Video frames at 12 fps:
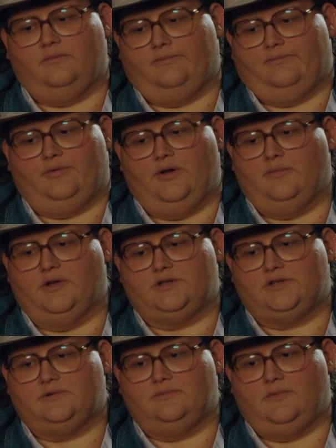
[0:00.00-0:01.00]
pretty
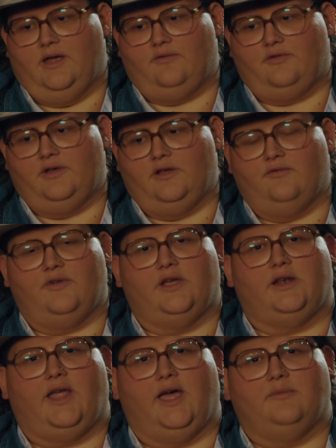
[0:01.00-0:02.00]
much every
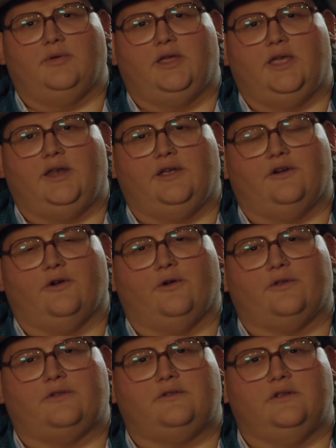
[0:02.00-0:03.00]
event had bikini
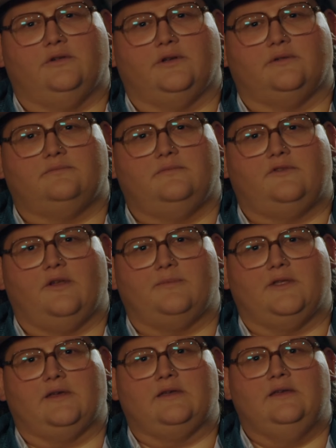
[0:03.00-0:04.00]
girls doing
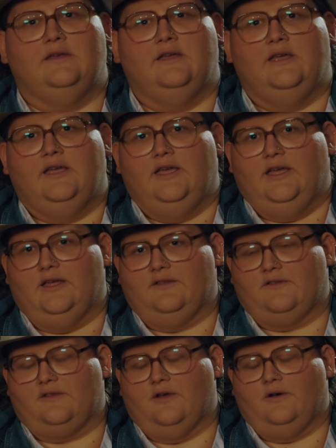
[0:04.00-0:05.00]
something.
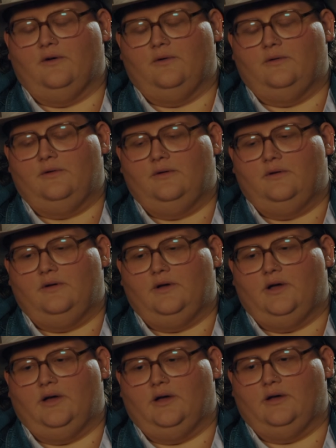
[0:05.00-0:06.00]
And so
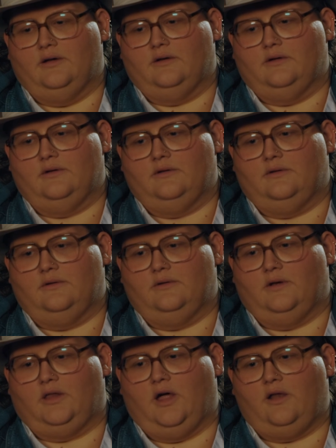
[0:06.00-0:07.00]
uh,
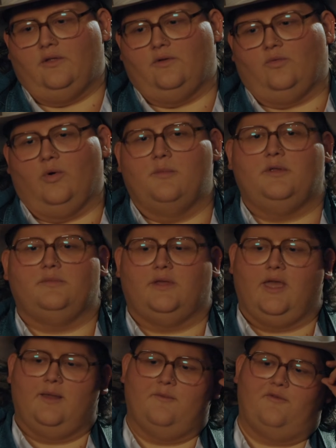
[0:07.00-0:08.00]
a lot of those women
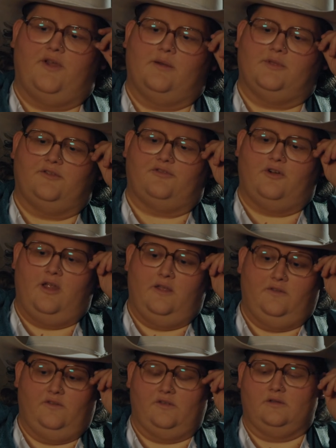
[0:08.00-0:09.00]
became family
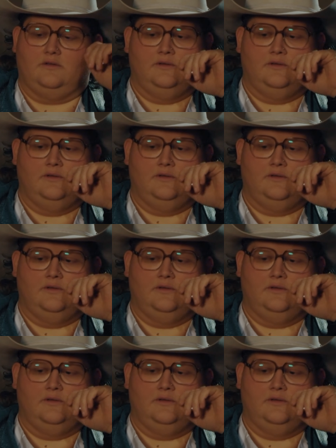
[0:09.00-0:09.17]
friends, and